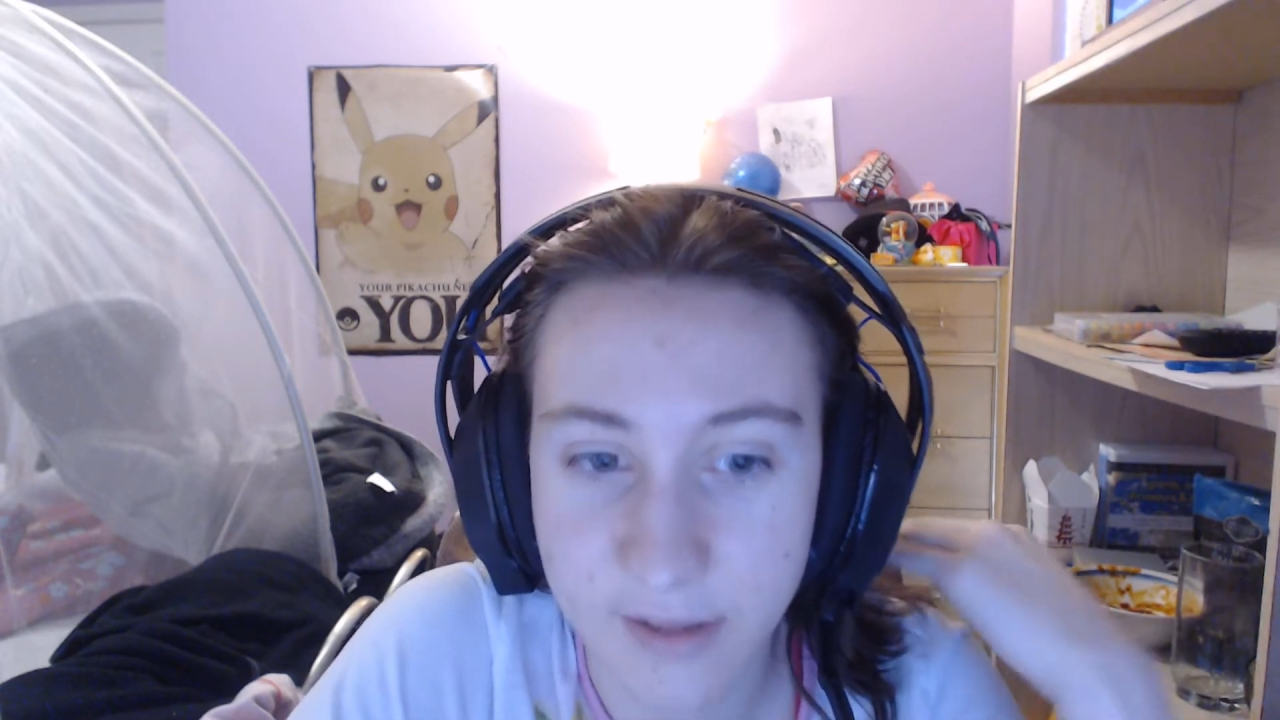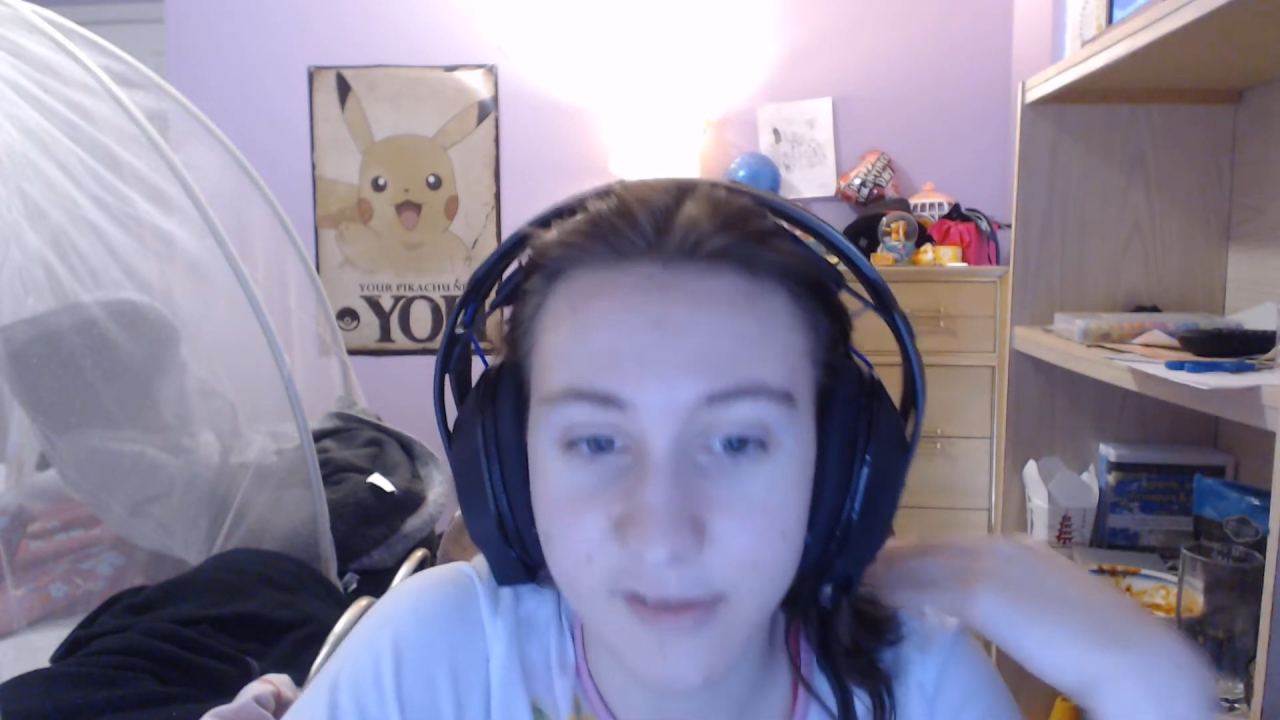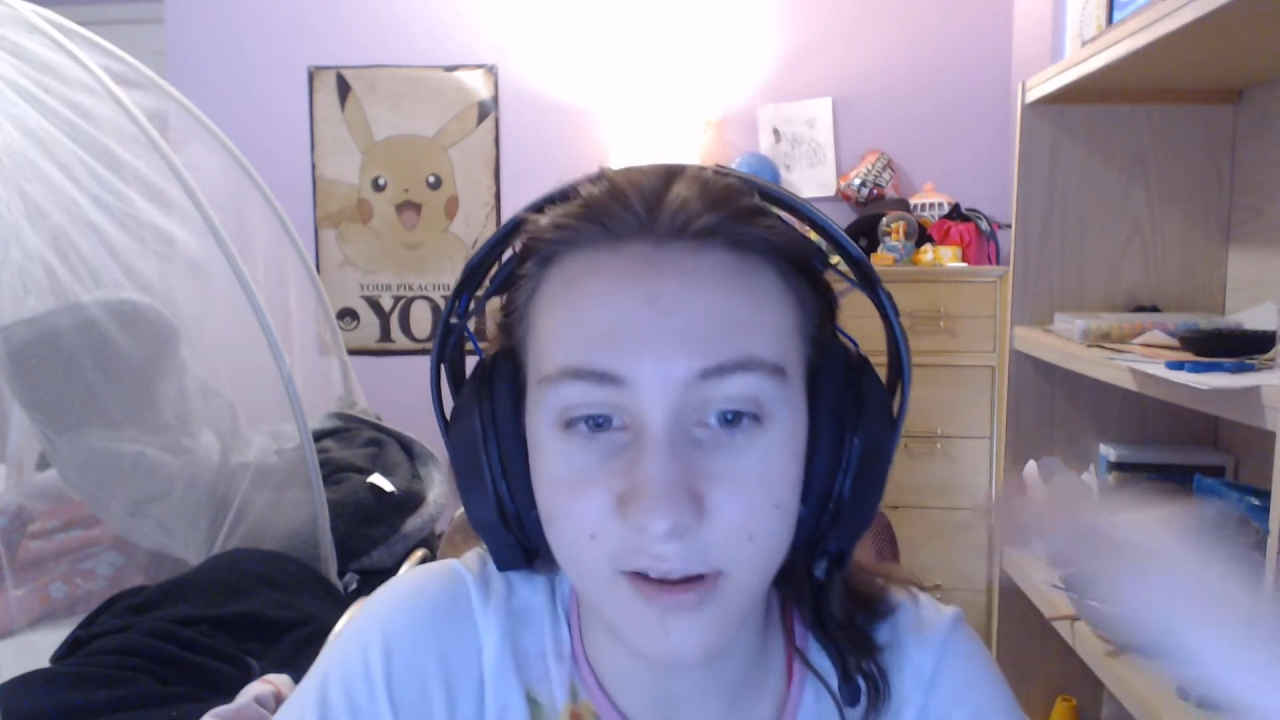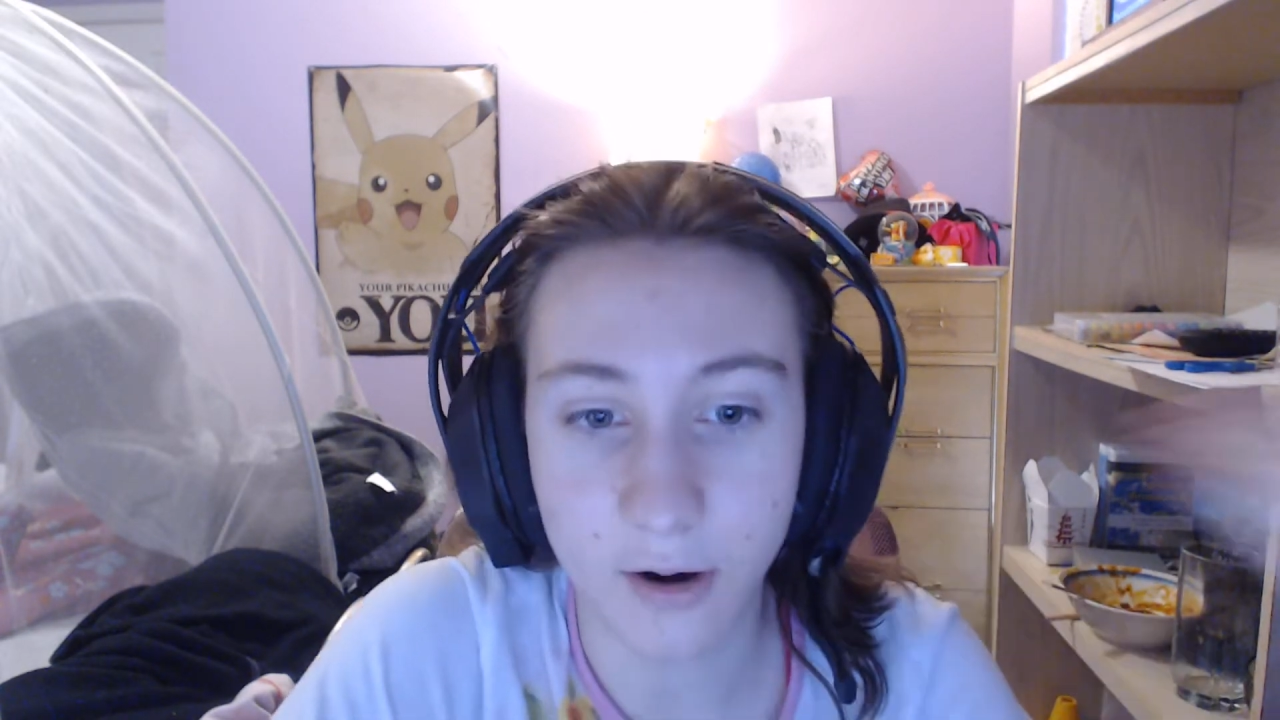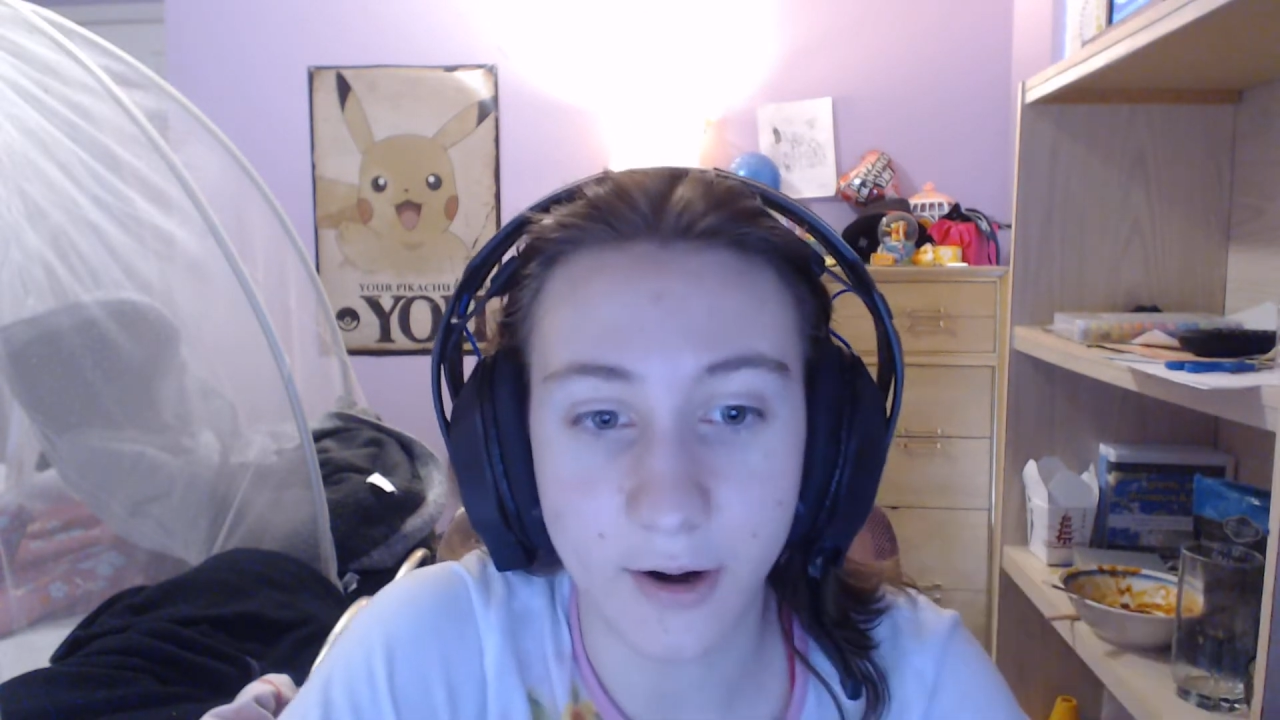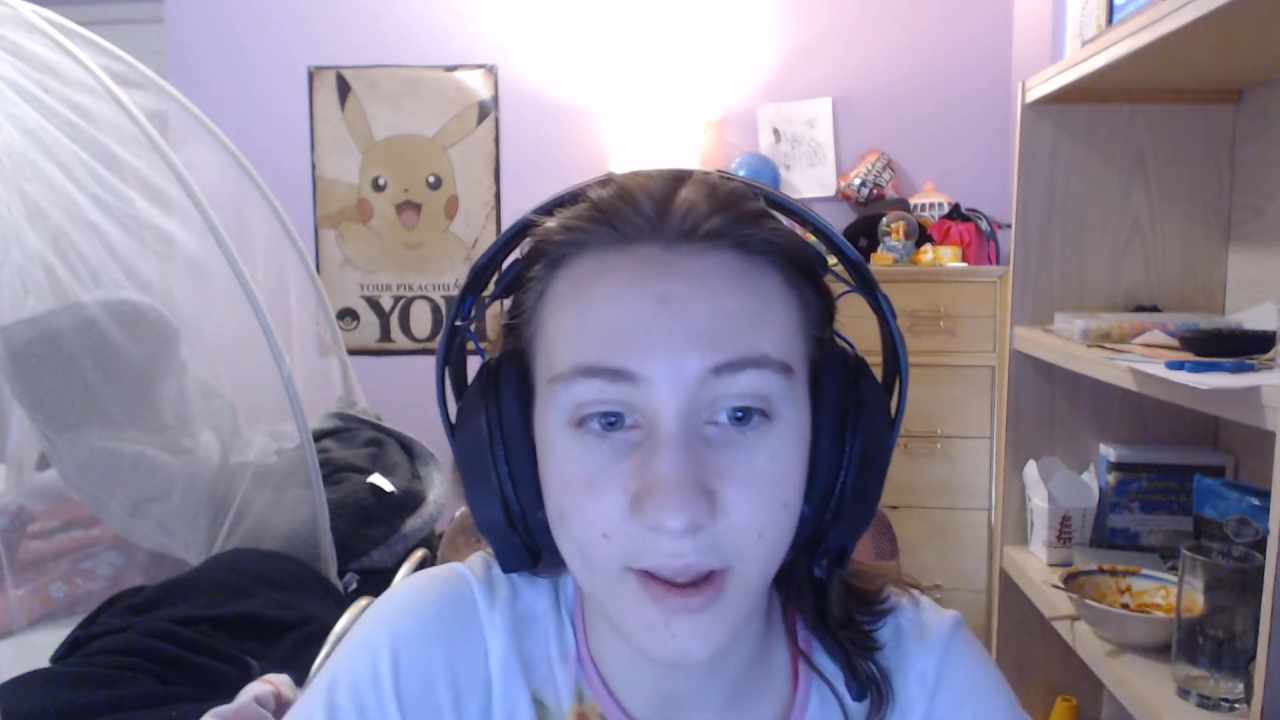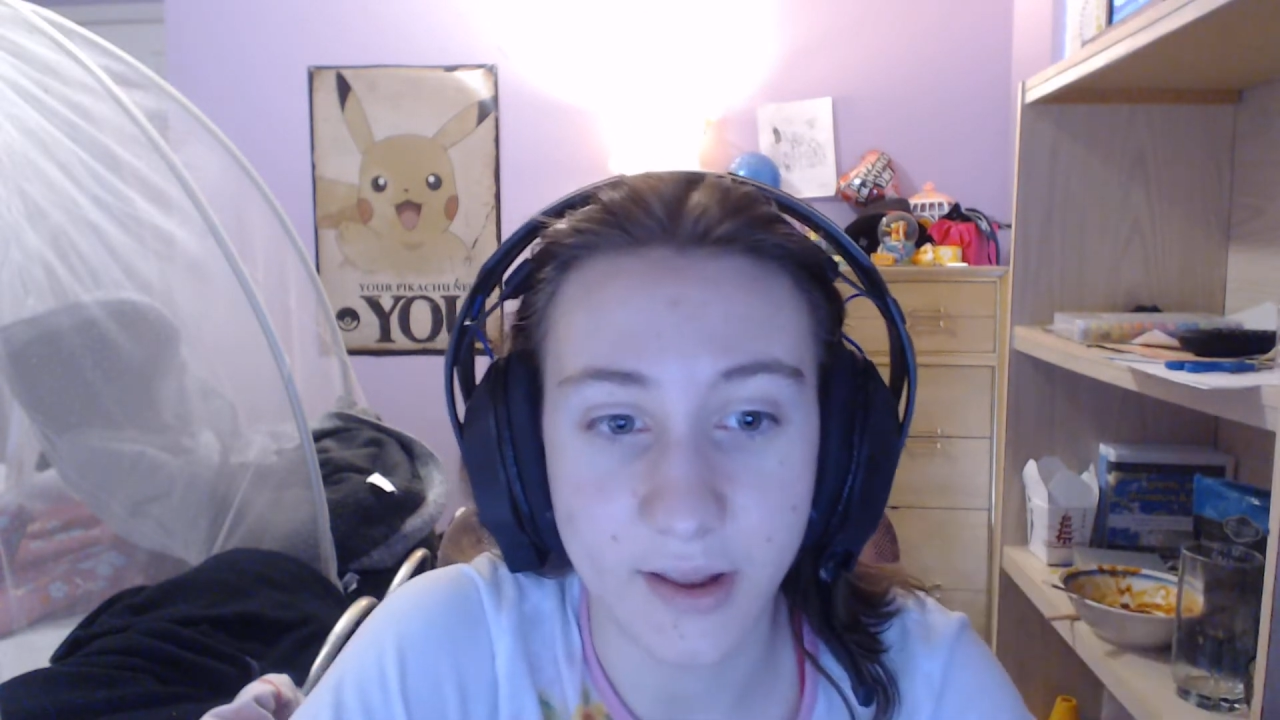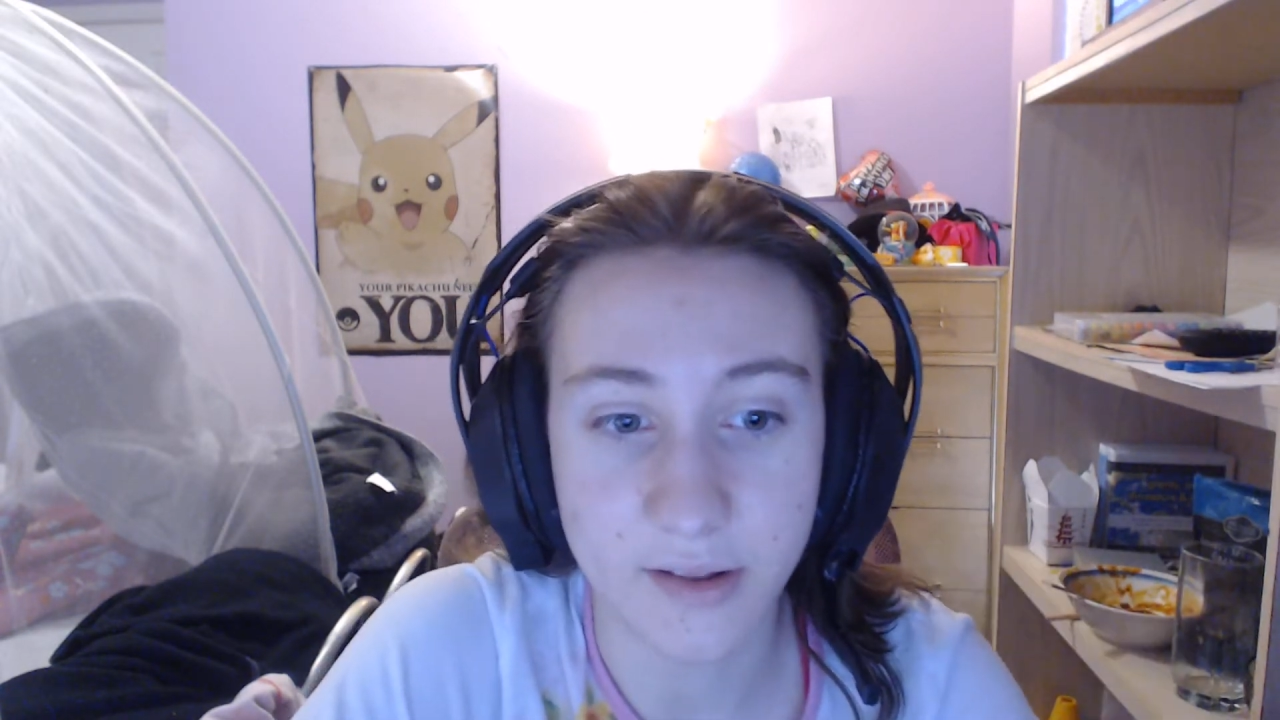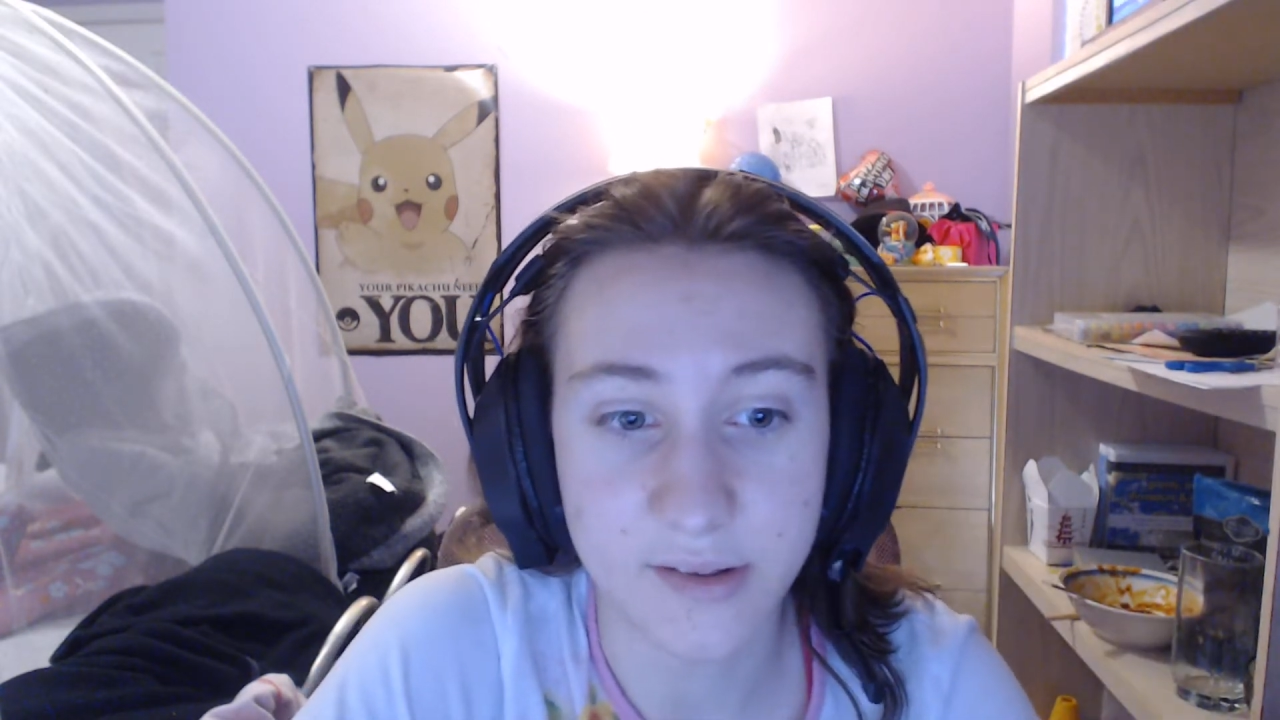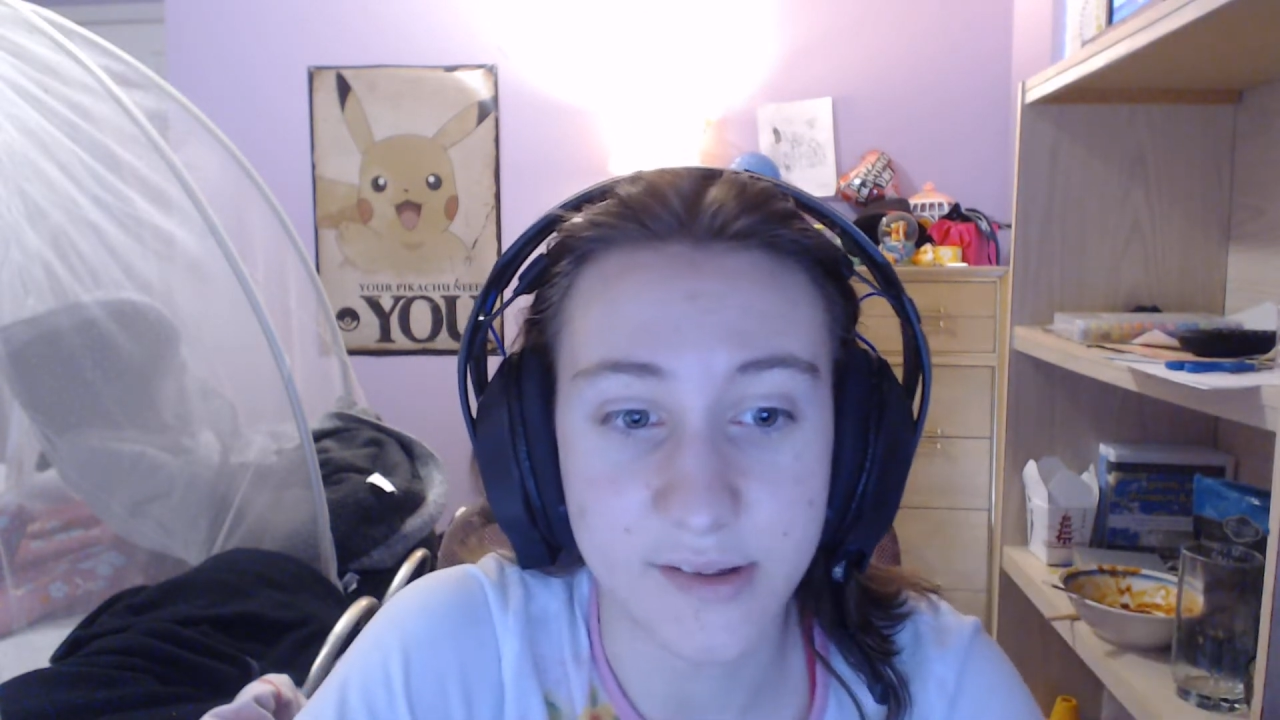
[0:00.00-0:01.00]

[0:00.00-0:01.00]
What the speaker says: started